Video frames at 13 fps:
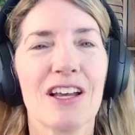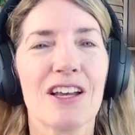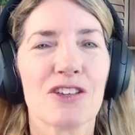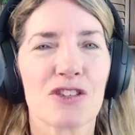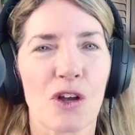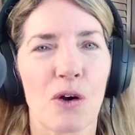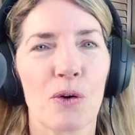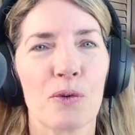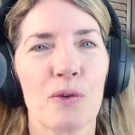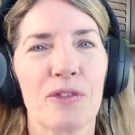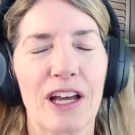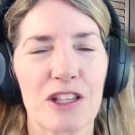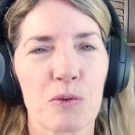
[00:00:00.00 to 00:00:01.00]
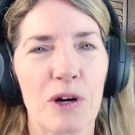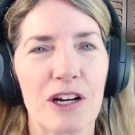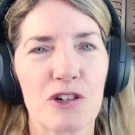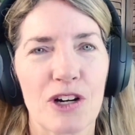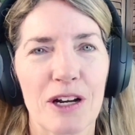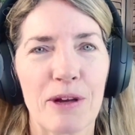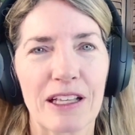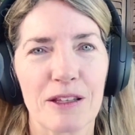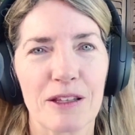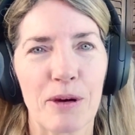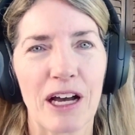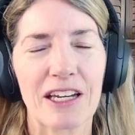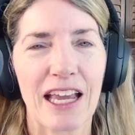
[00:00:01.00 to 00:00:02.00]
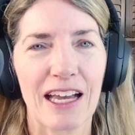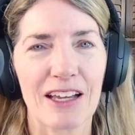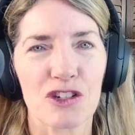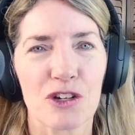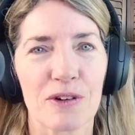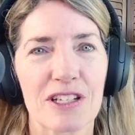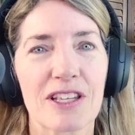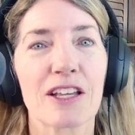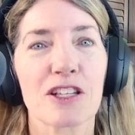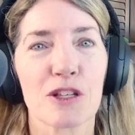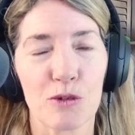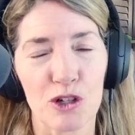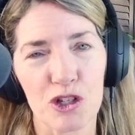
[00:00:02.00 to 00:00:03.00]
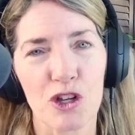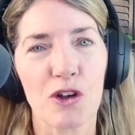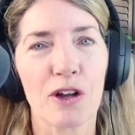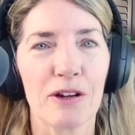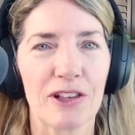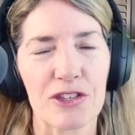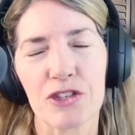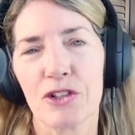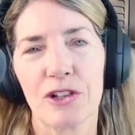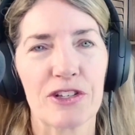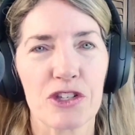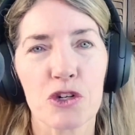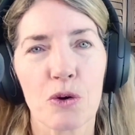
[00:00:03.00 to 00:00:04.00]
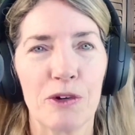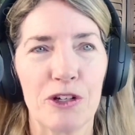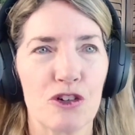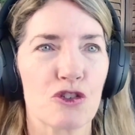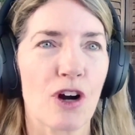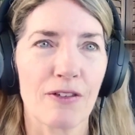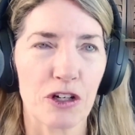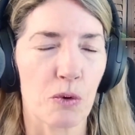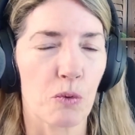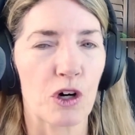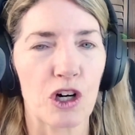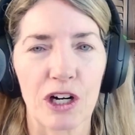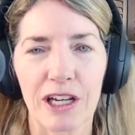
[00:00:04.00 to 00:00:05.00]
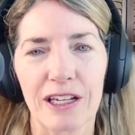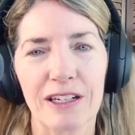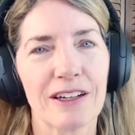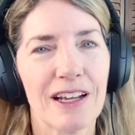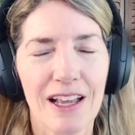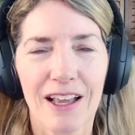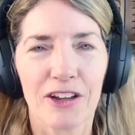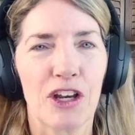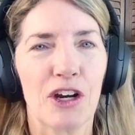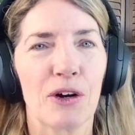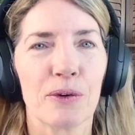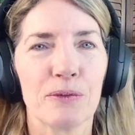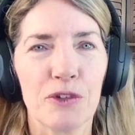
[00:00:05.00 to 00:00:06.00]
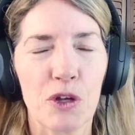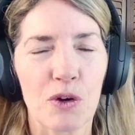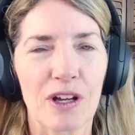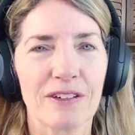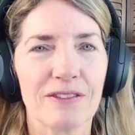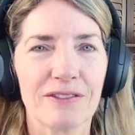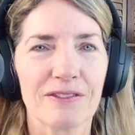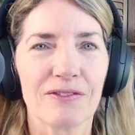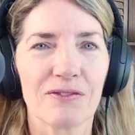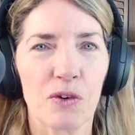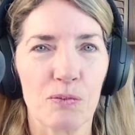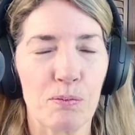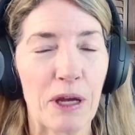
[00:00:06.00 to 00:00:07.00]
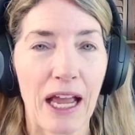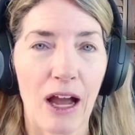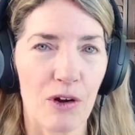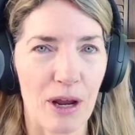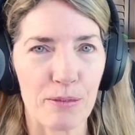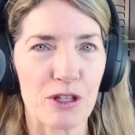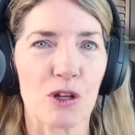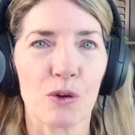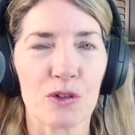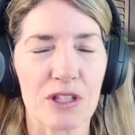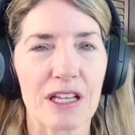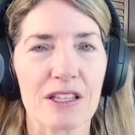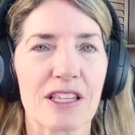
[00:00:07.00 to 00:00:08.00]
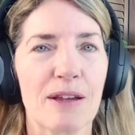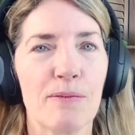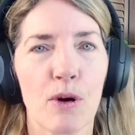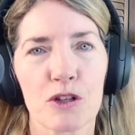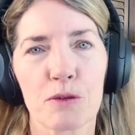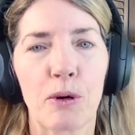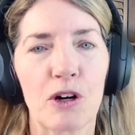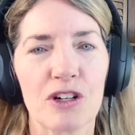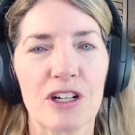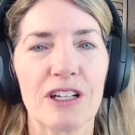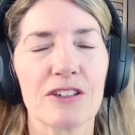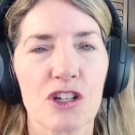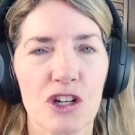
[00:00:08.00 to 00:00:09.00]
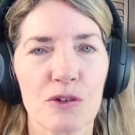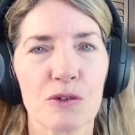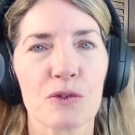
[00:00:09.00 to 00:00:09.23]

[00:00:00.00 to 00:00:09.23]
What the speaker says: So that's where I try to make the podcast, accessible so you can listen to it when you're driving to work and, you can pick out episodes that seem most pertinent to you.